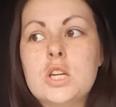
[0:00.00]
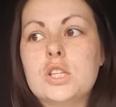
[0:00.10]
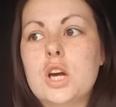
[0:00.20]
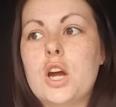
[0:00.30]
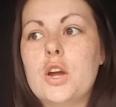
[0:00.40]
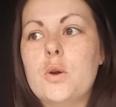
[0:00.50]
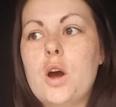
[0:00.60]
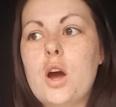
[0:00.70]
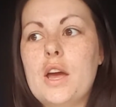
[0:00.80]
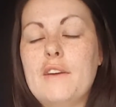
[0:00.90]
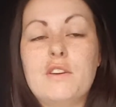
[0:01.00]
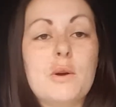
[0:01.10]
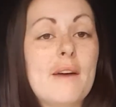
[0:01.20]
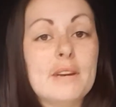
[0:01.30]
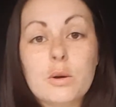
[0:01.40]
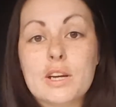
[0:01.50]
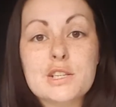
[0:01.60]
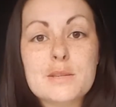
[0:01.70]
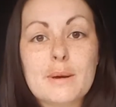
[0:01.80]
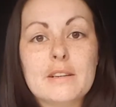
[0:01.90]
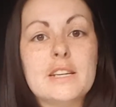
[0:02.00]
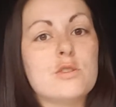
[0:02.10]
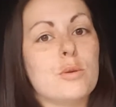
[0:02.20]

So if you have any questions about it,